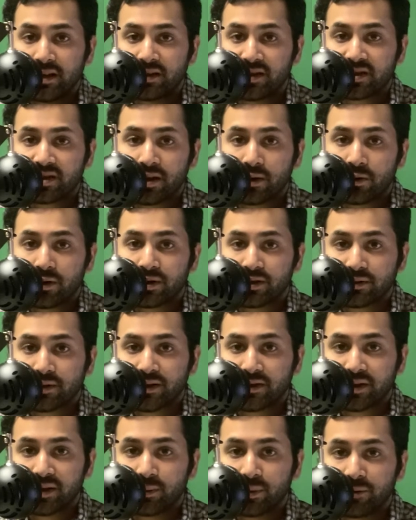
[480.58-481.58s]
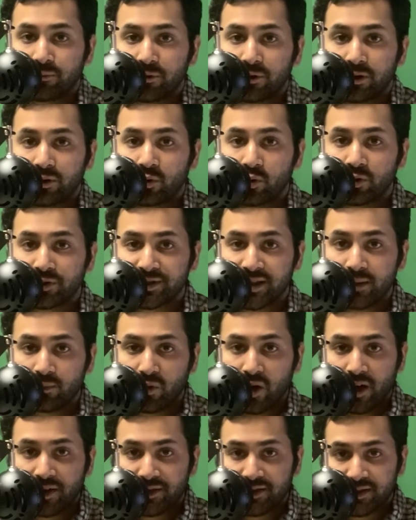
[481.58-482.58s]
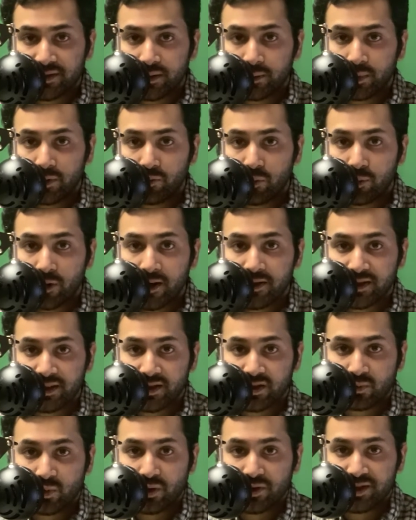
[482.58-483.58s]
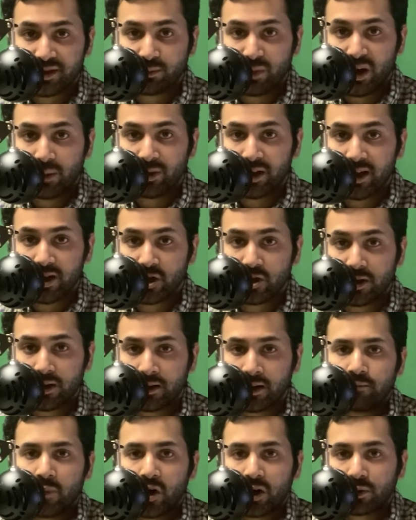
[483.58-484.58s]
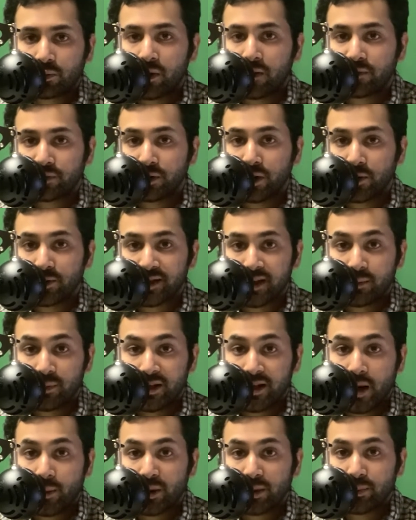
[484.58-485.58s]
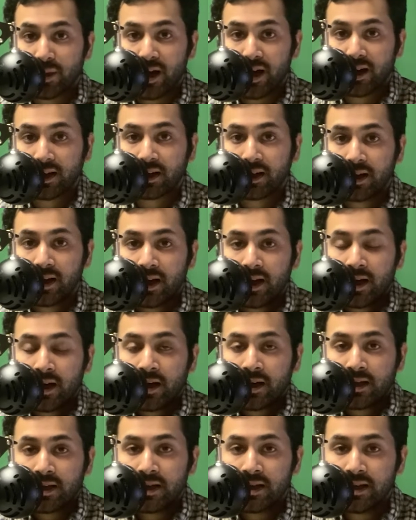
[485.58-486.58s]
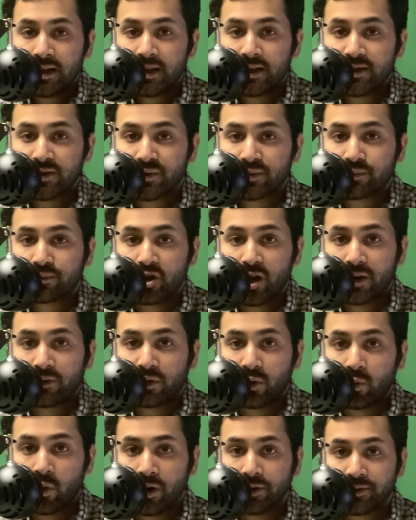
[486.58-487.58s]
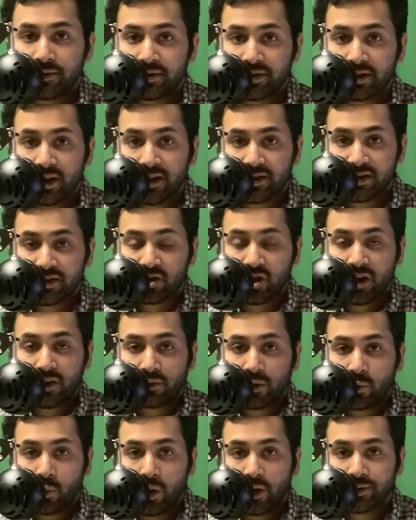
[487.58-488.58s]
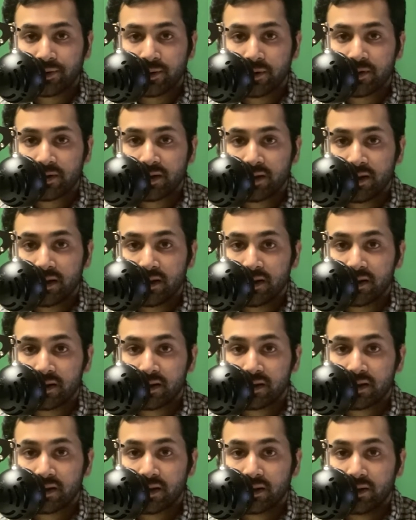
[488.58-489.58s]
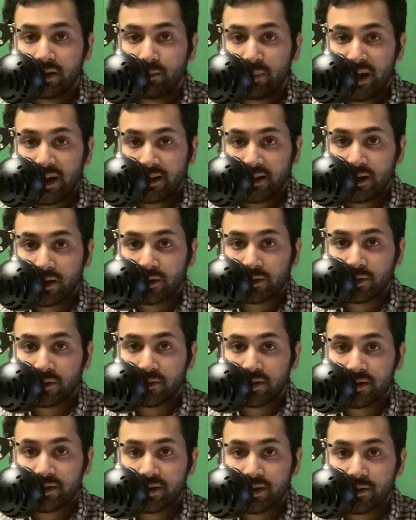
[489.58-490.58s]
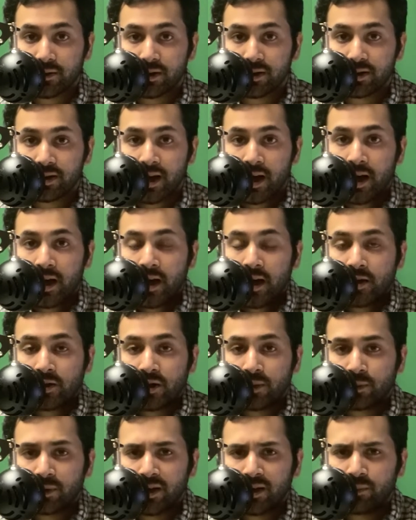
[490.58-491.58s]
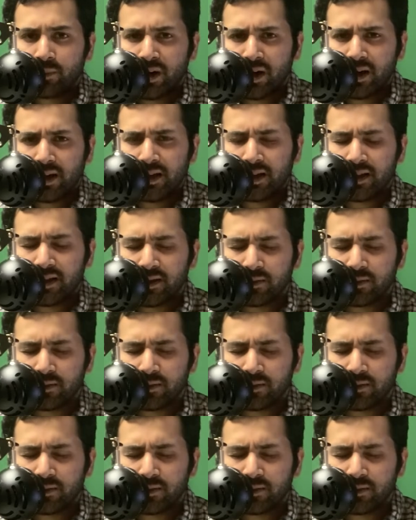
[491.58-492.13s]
in the series, so that's going to be pretty cool. Tim Roth is going to be reprising his role as Abomination. Mark Ruffalo is going to be coming back. He is Jennifer Walters' cousin. Jennifer Walters is the main character of this series. She played by,